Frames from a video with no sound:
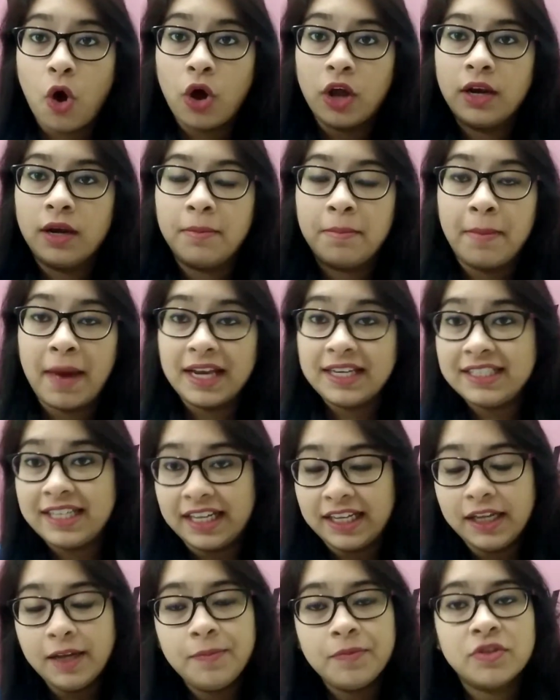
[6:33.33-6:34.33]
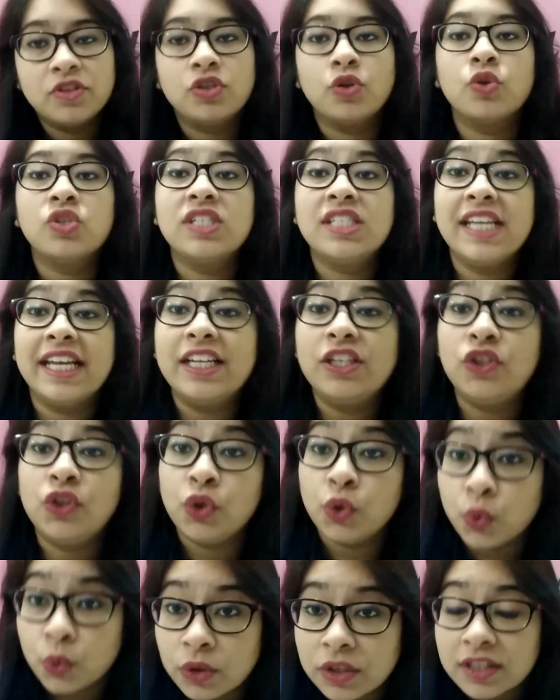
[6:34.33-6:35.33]
on Monday. So stay
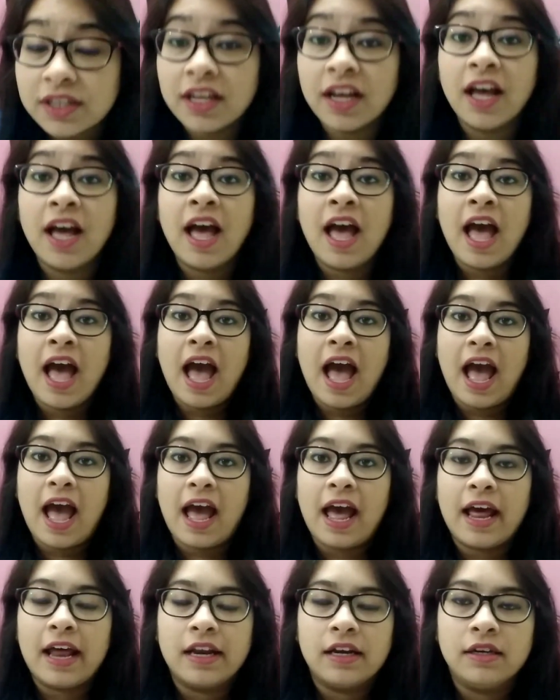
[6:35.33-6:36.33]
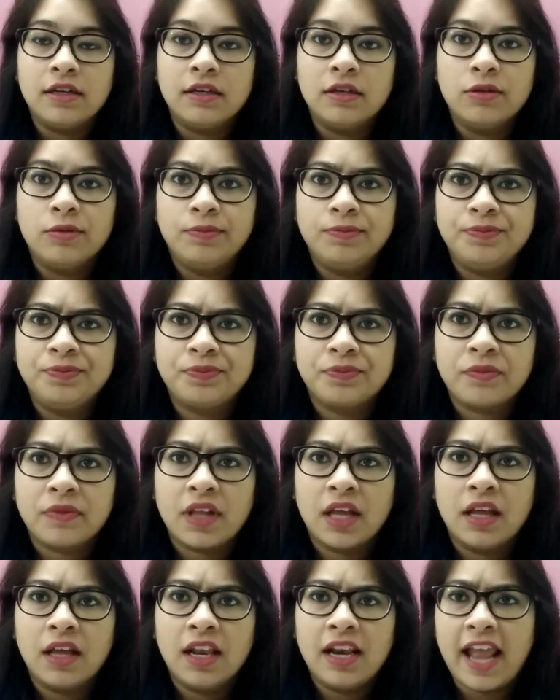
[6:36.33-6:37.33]
tuned and
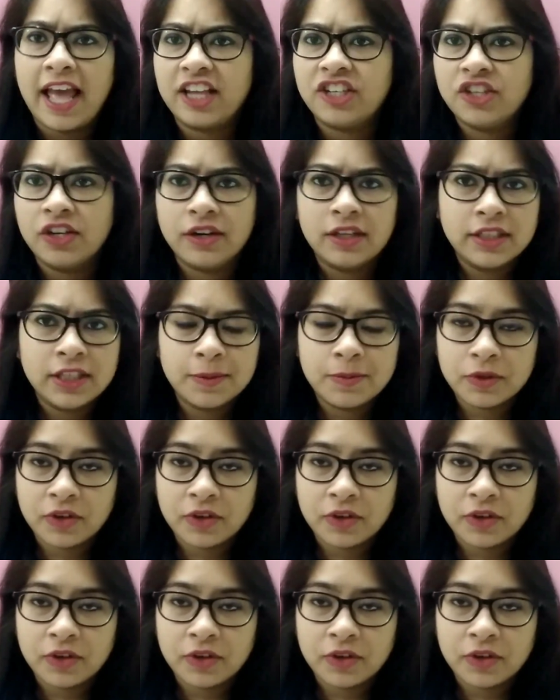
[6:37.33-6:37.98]
like, share and